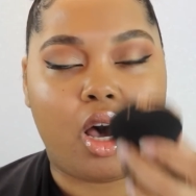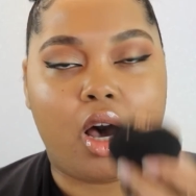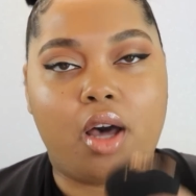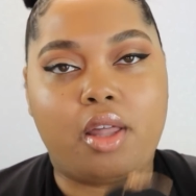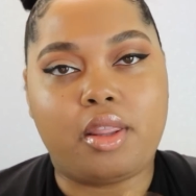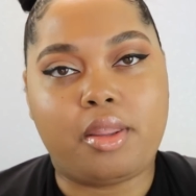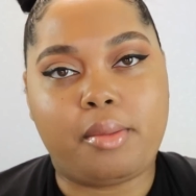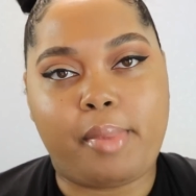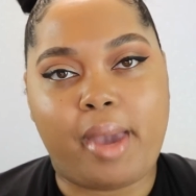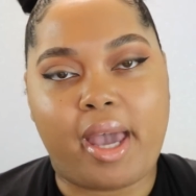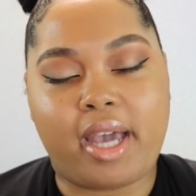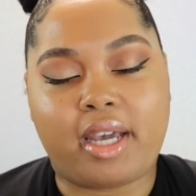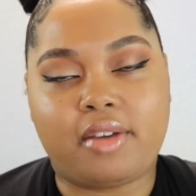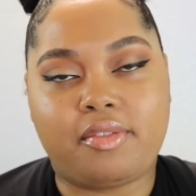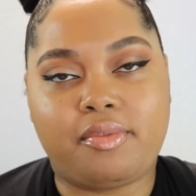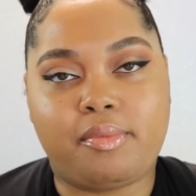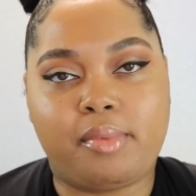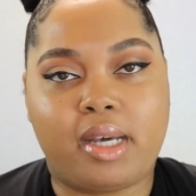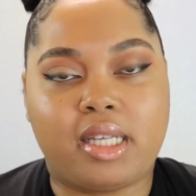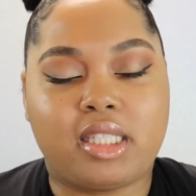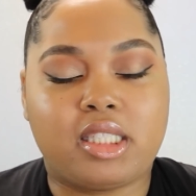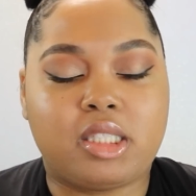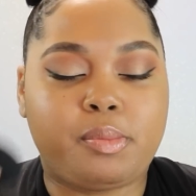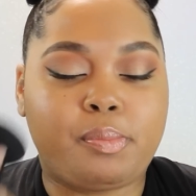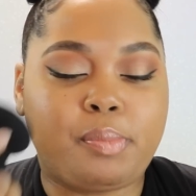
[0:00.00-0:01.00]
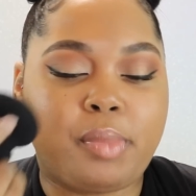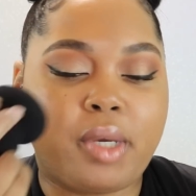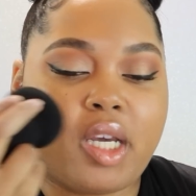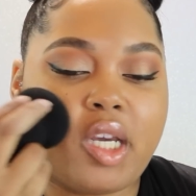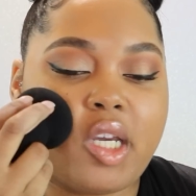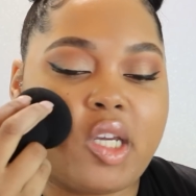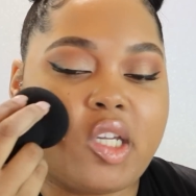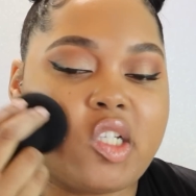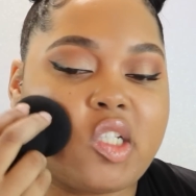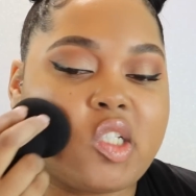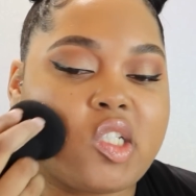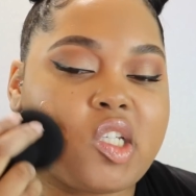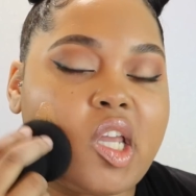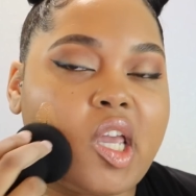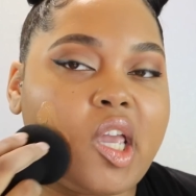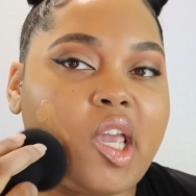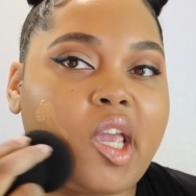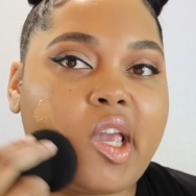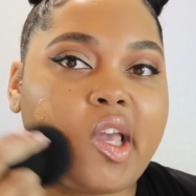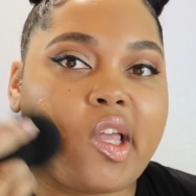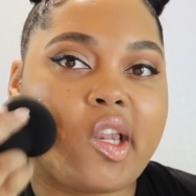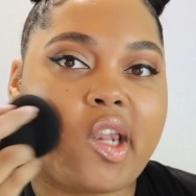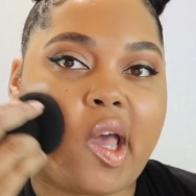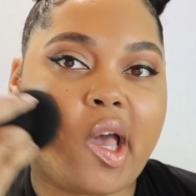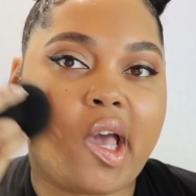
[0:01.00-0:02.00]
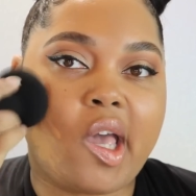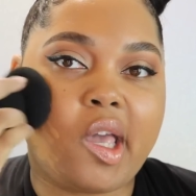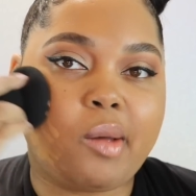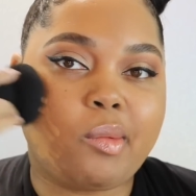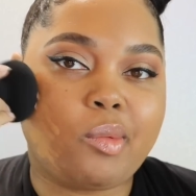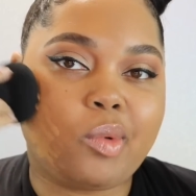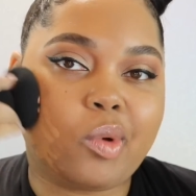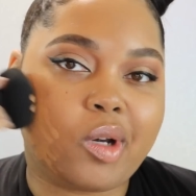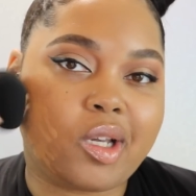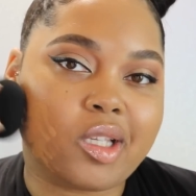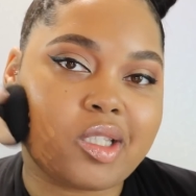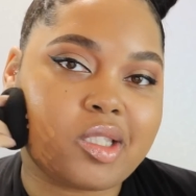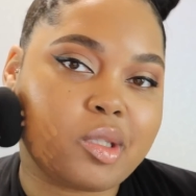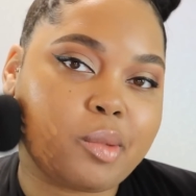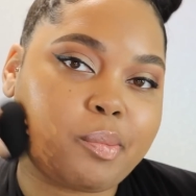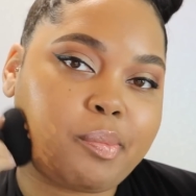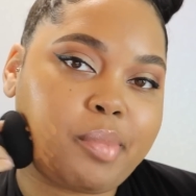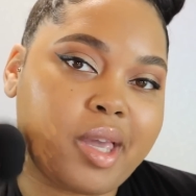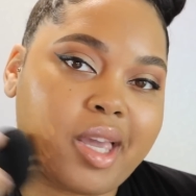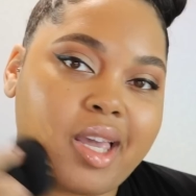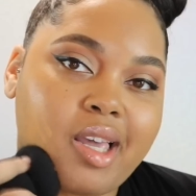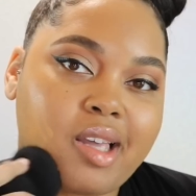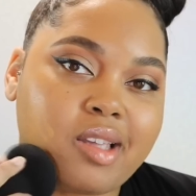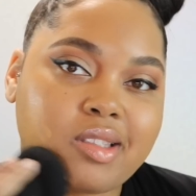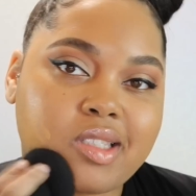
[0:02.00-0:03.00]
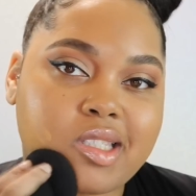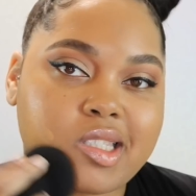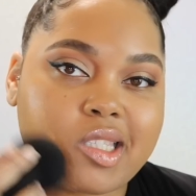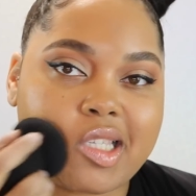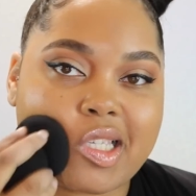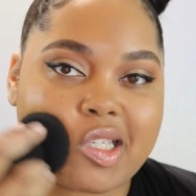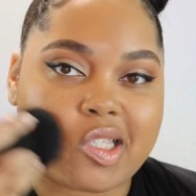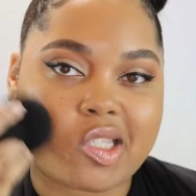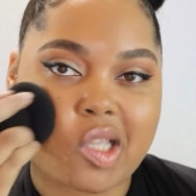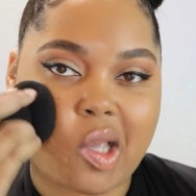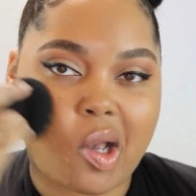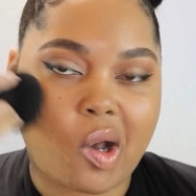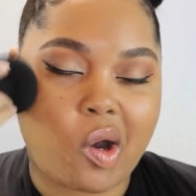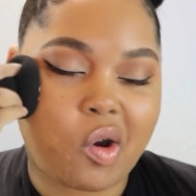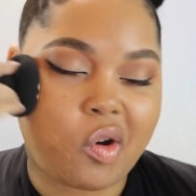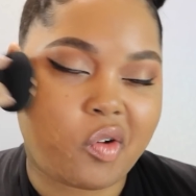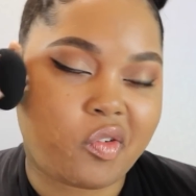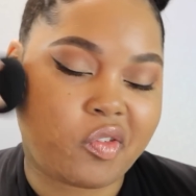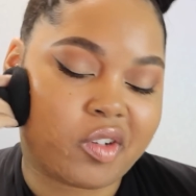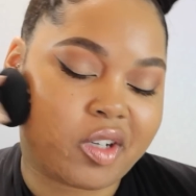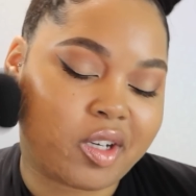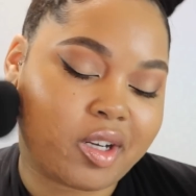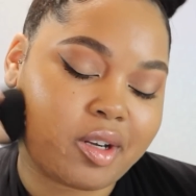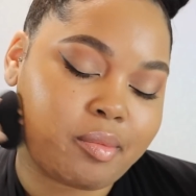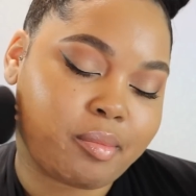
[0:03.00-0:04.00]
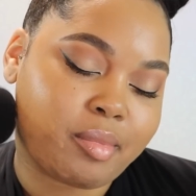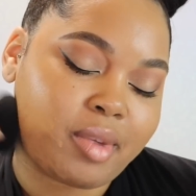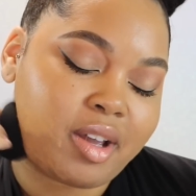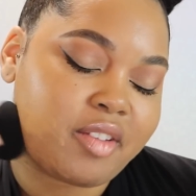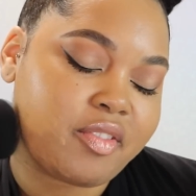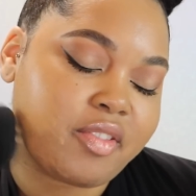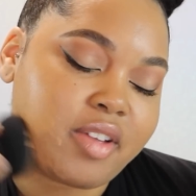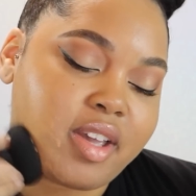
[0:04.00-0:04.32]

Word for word: On the back of my sponge and I am going to pounce this over my